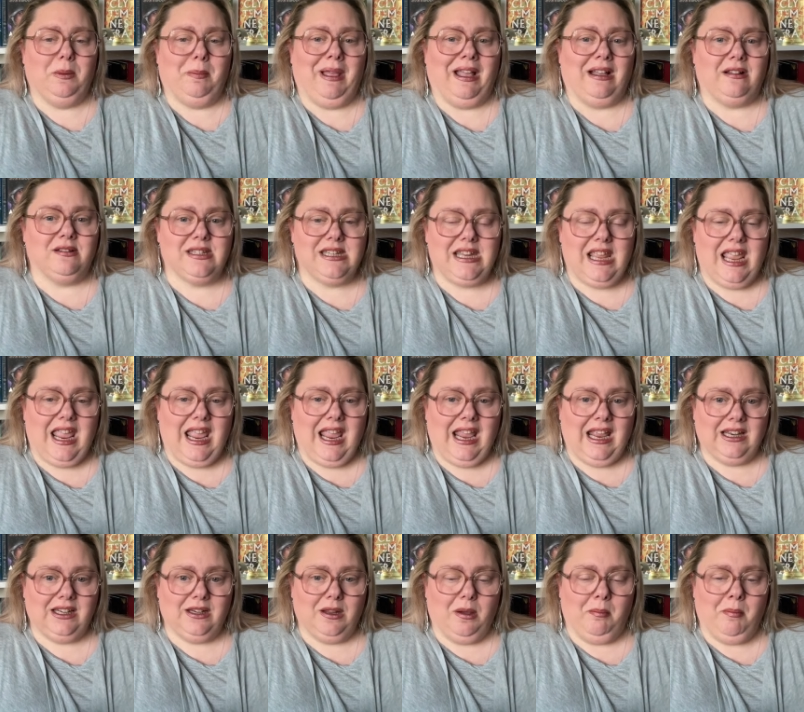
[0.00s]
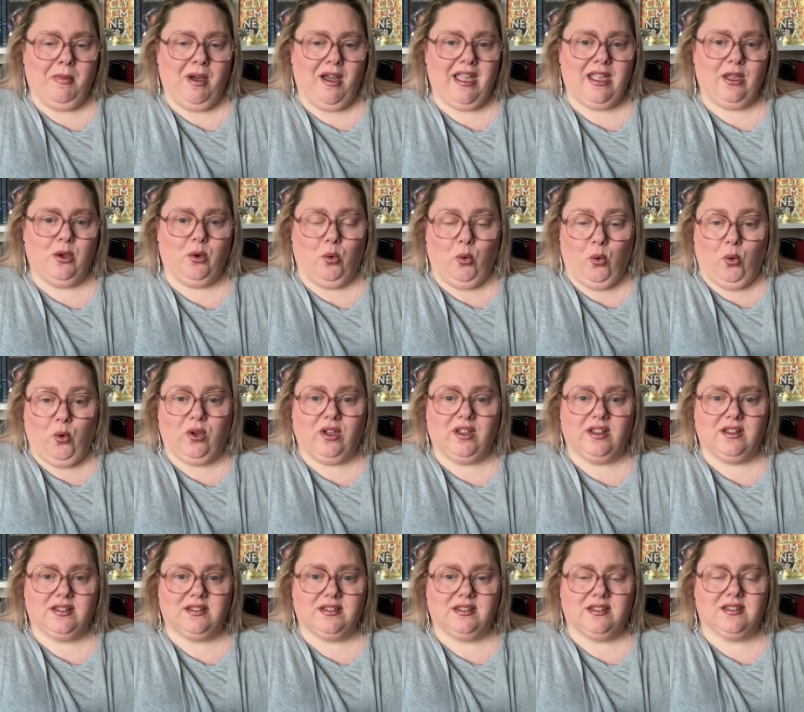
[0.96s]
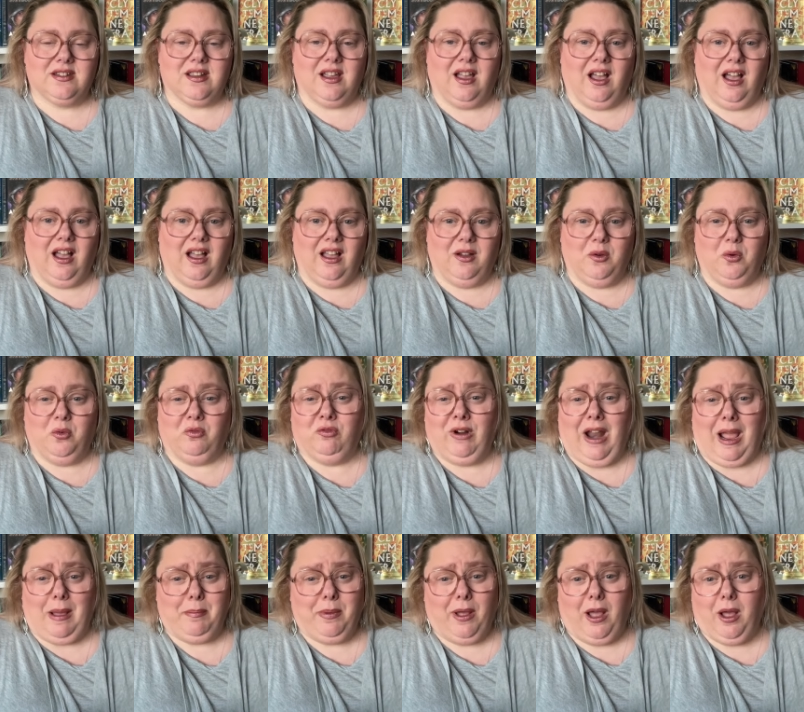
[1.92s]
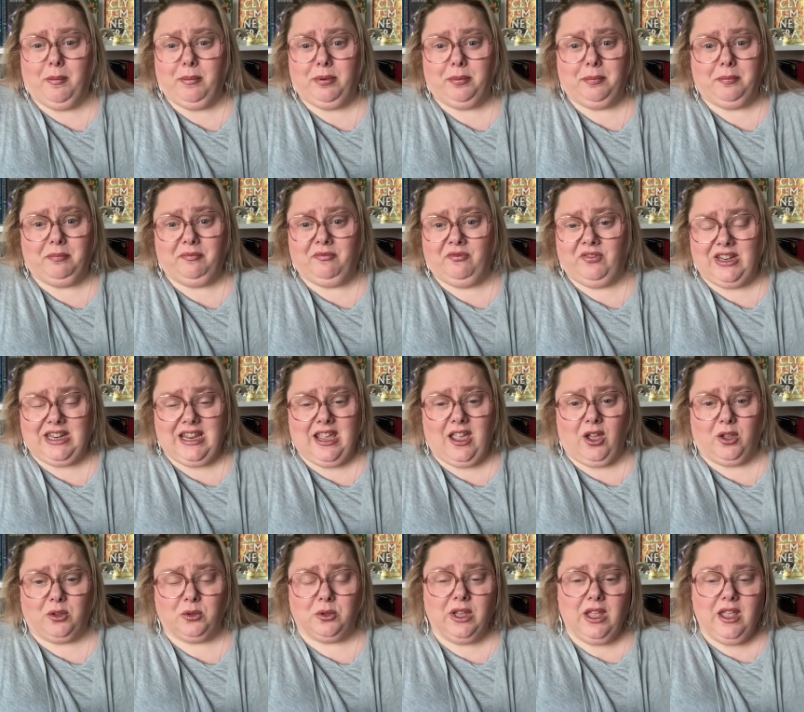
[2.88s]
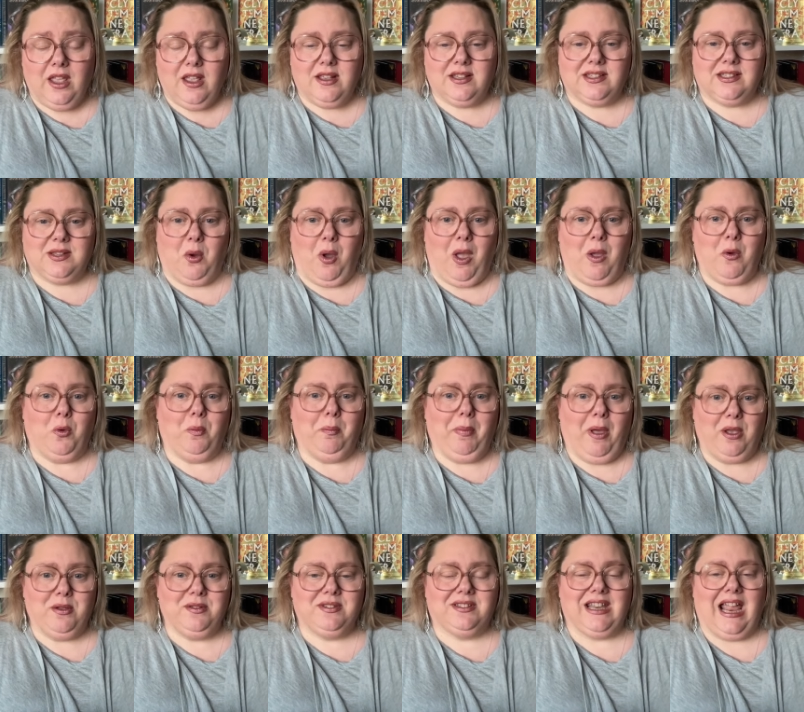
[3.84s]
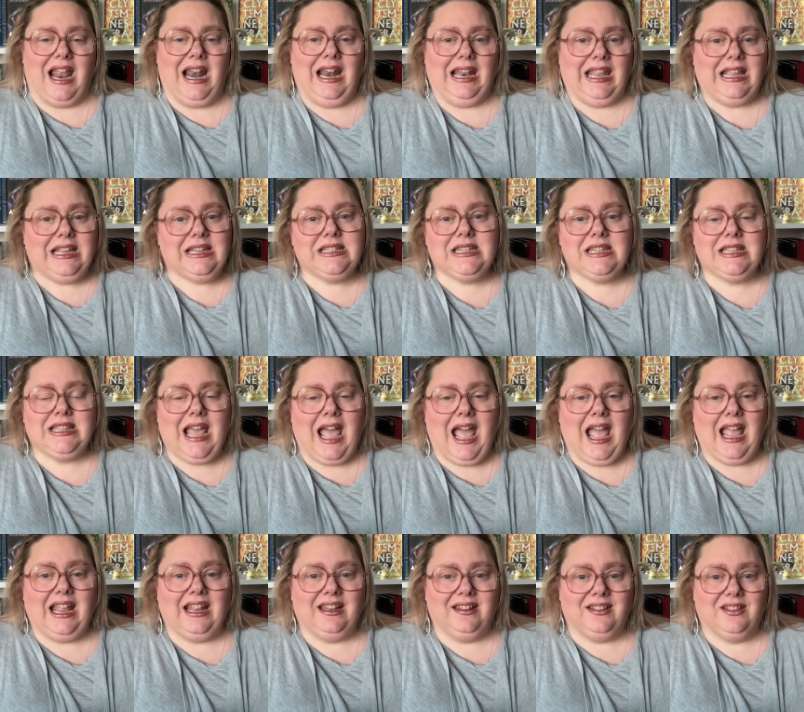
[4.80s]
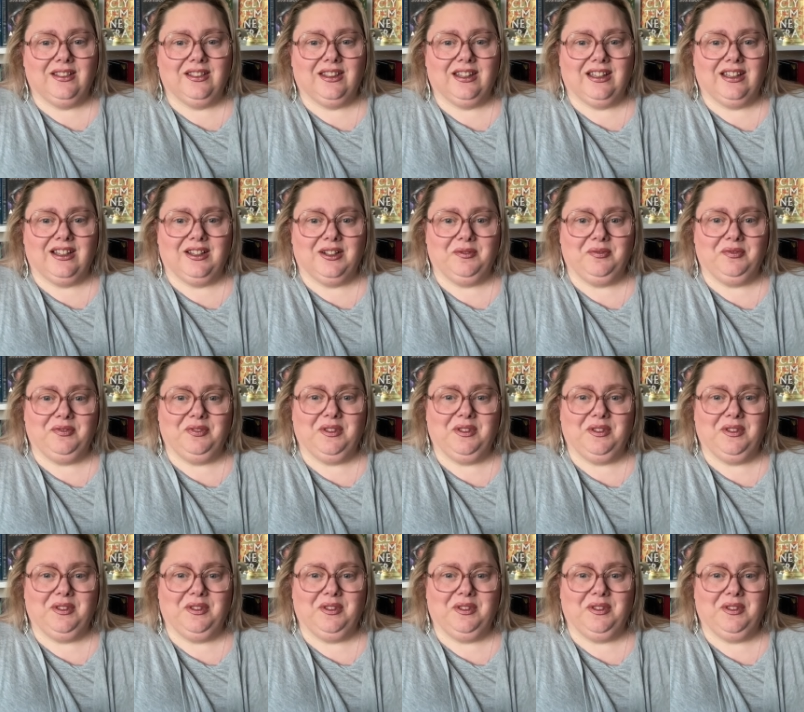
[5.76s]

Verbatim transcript: about it in my August wrap up video so i will post a link to that in the